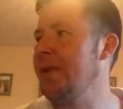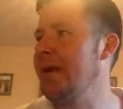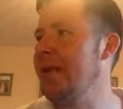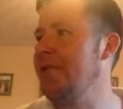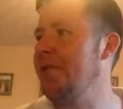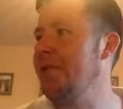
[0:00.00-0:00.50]
I
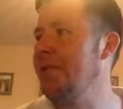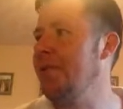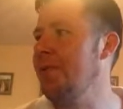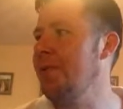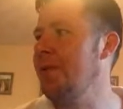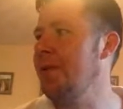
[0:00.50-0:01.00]
can't do
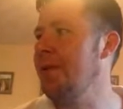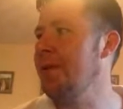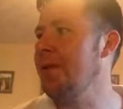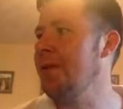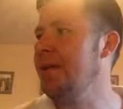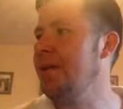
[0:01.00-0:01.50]
or,
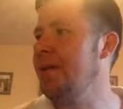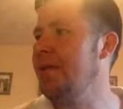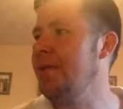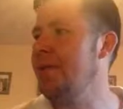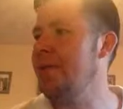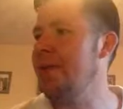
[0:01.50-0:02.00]

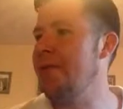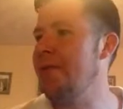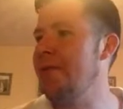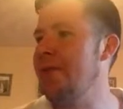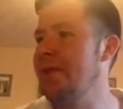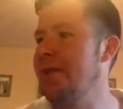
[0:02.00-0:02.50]
do whatever I
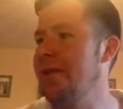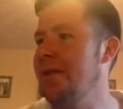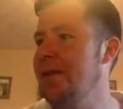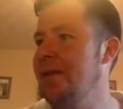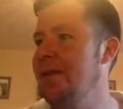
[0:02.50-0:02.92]
want to do."